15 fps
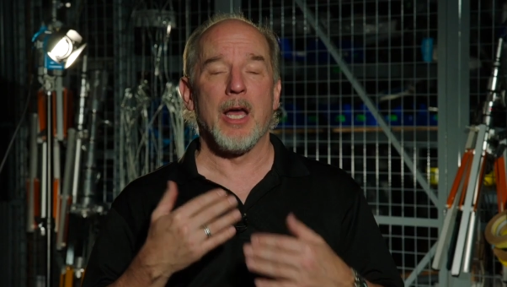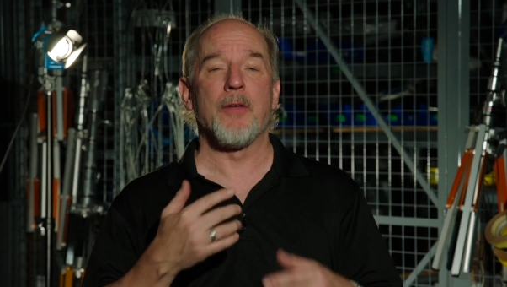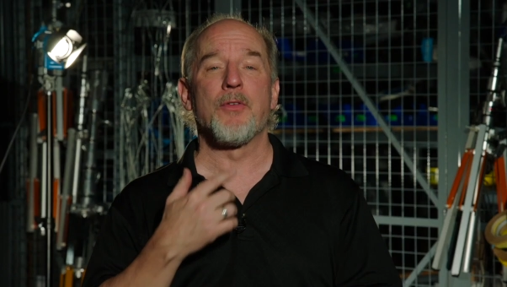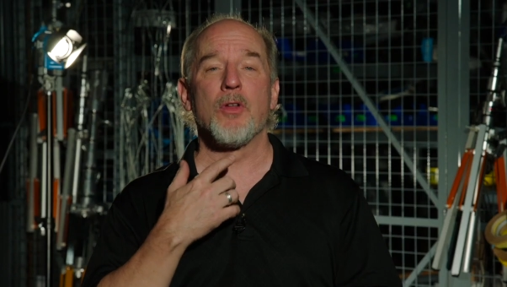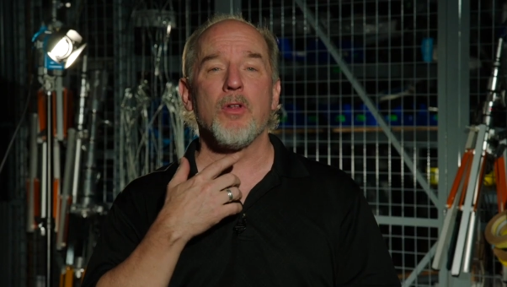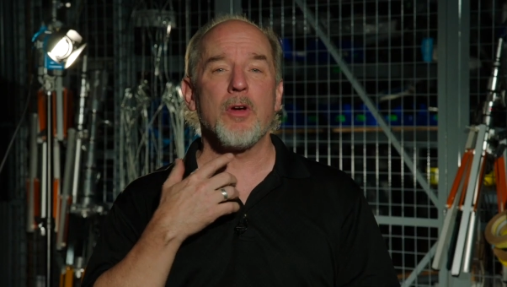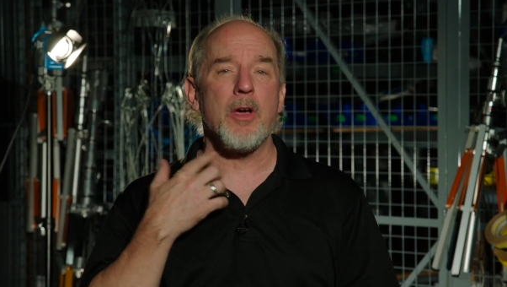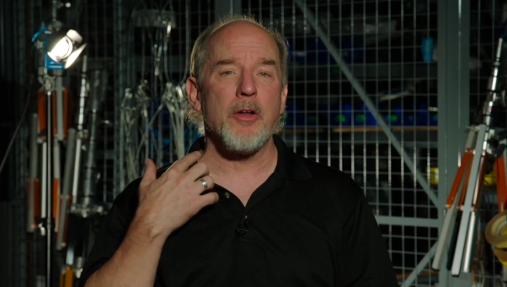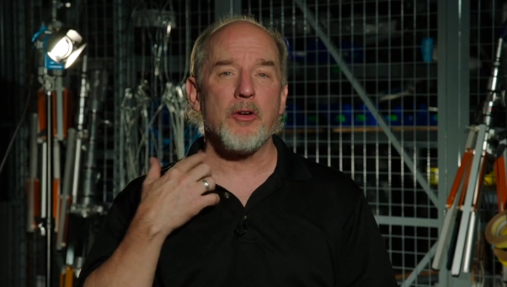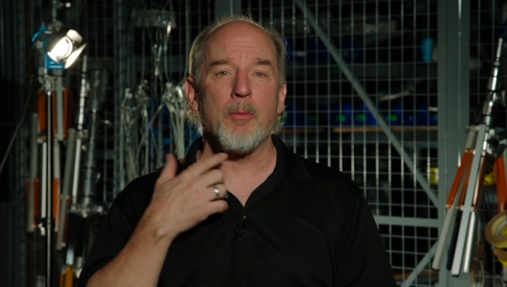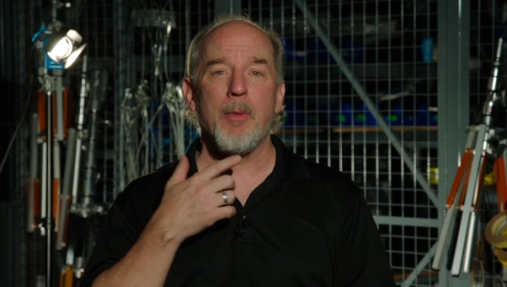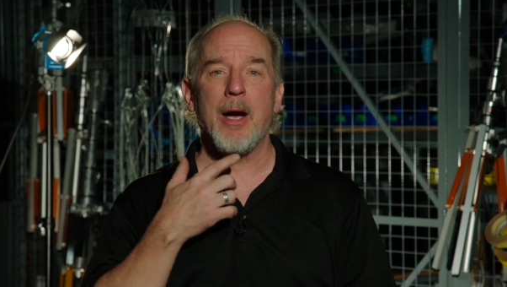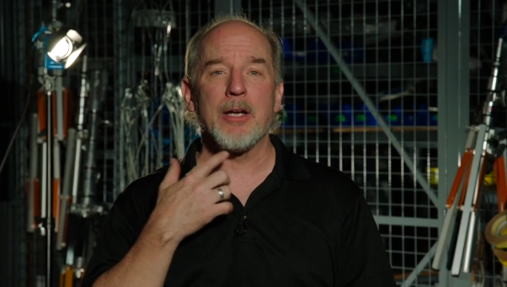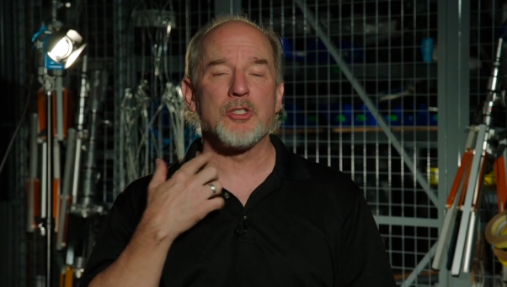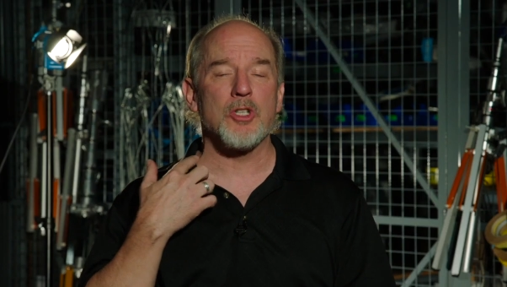And if you look
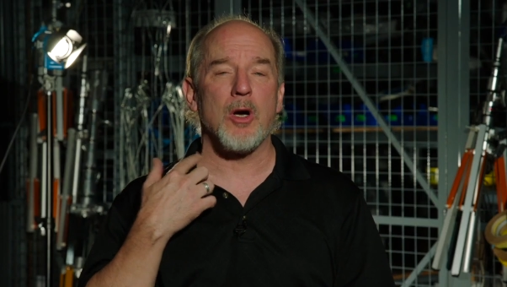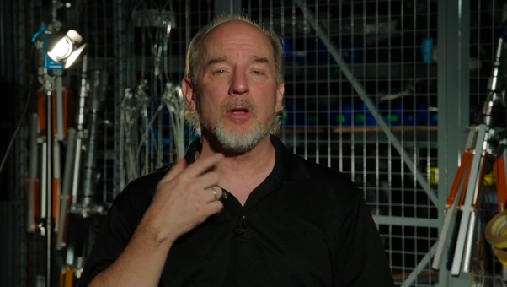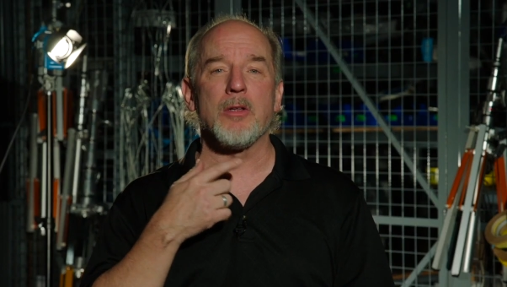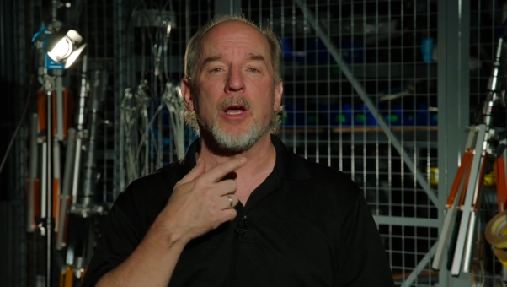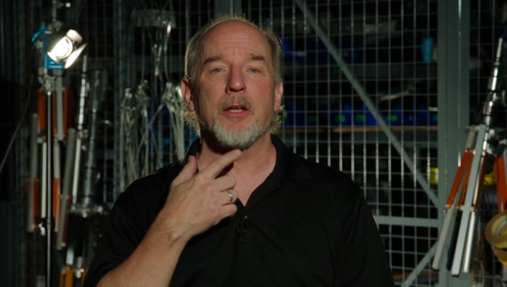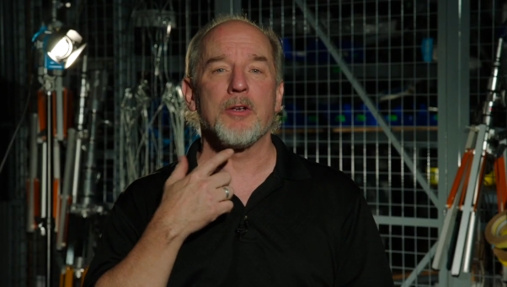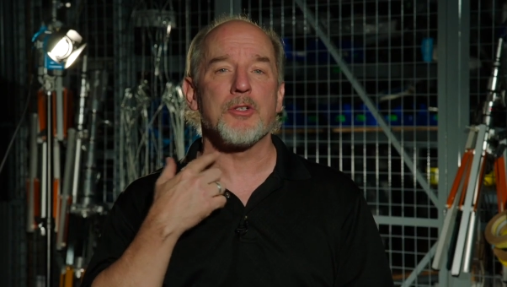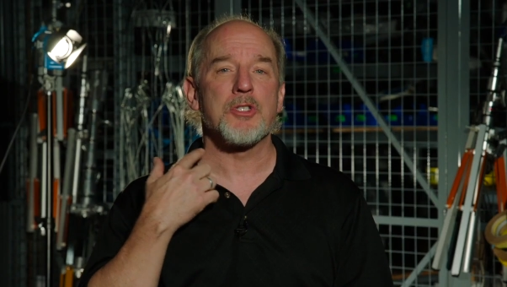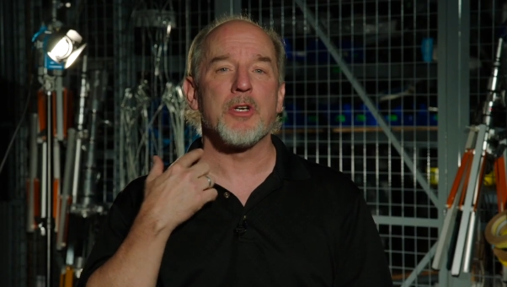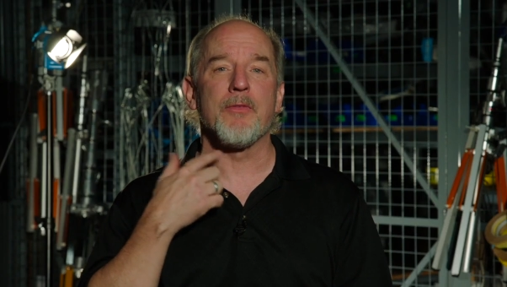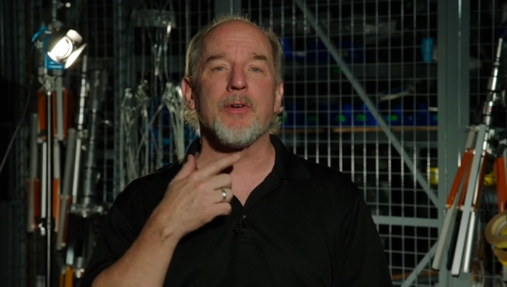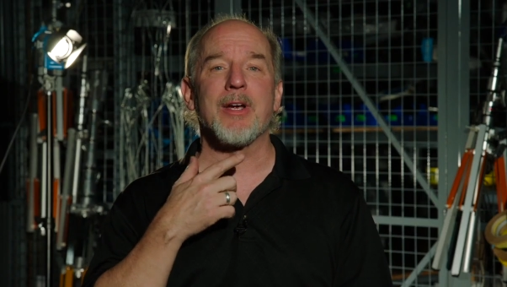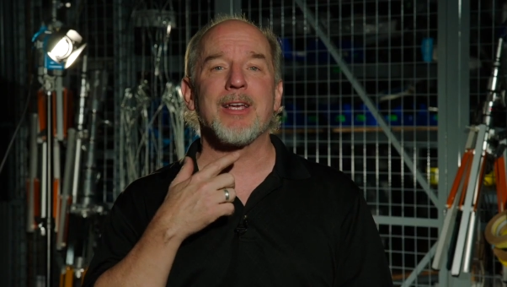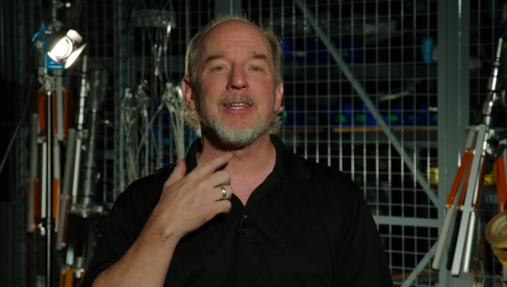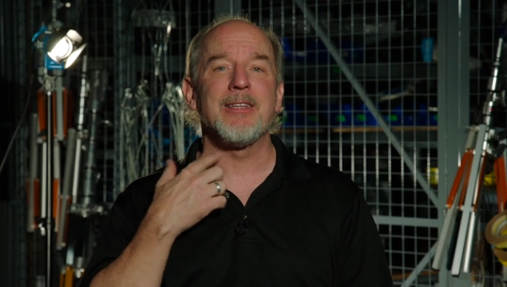under my jawline, you see a
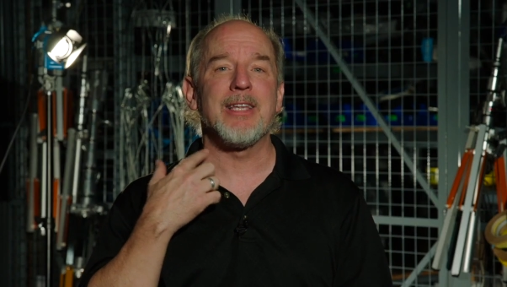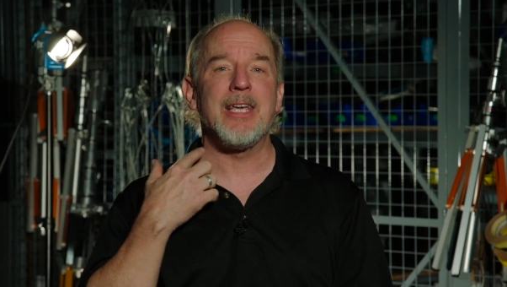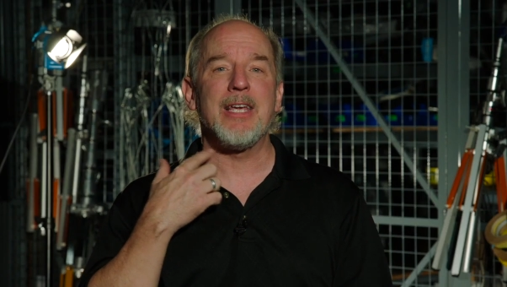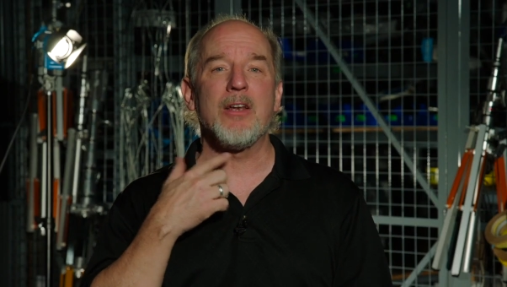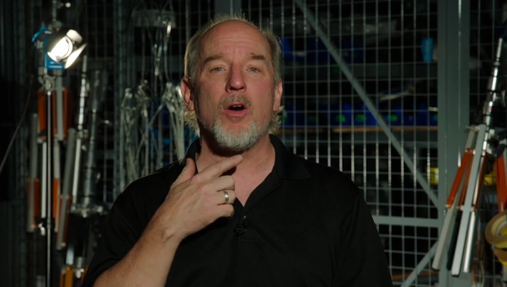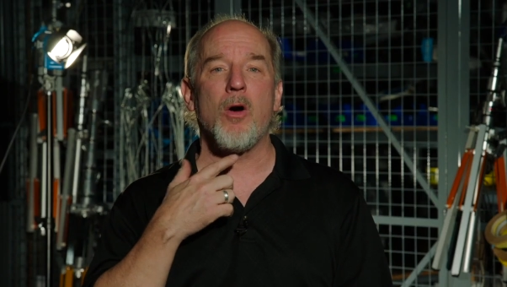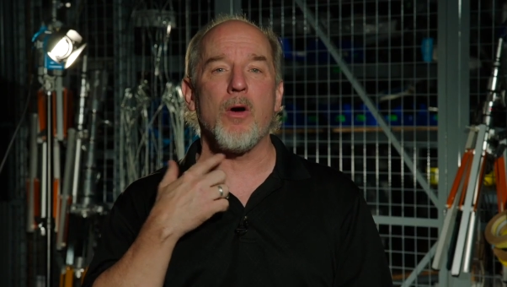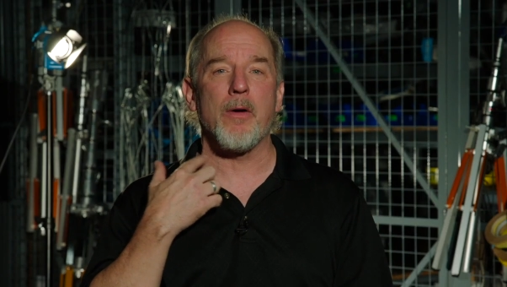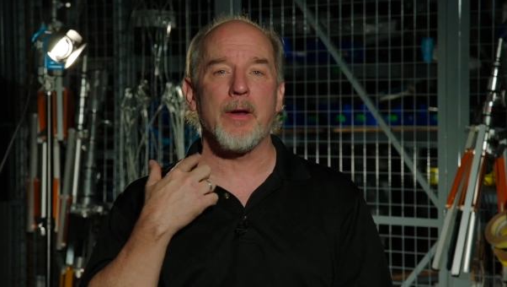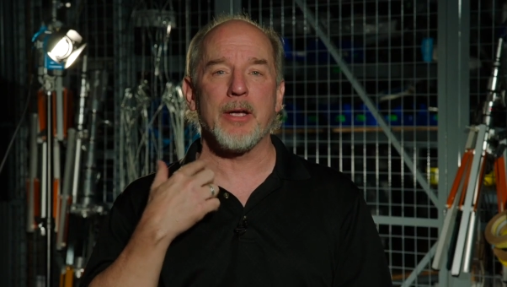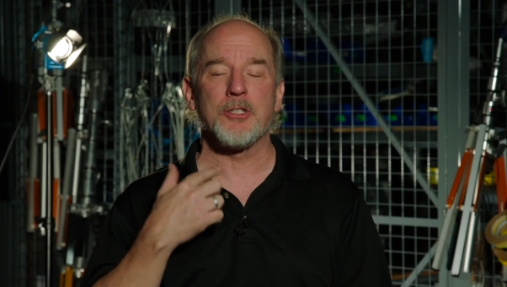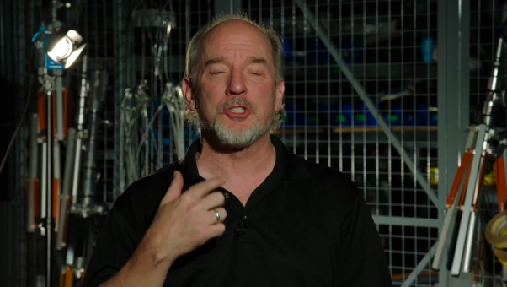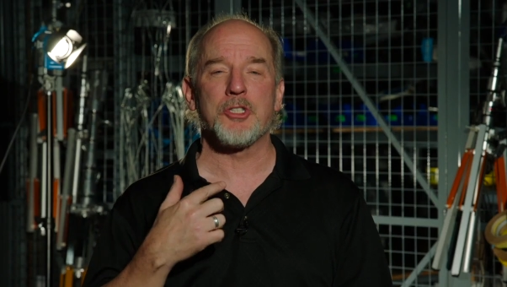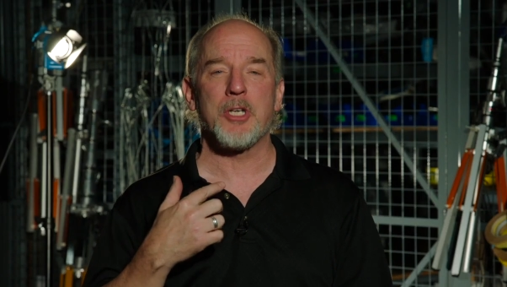very clean, hard edge